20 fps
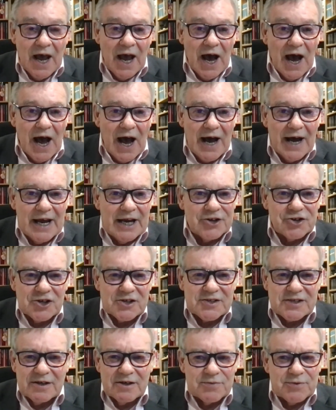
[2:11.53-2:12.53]
It
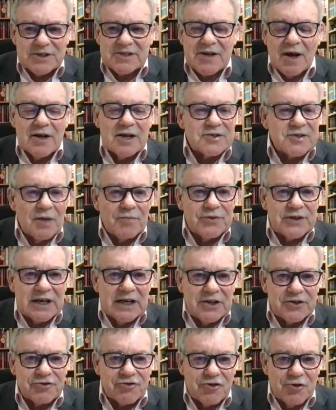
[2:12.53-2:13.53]
just seemed to be
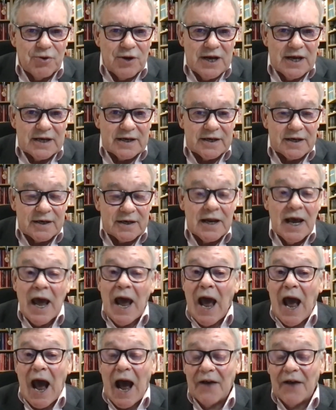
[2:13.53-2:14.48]
something he threw in.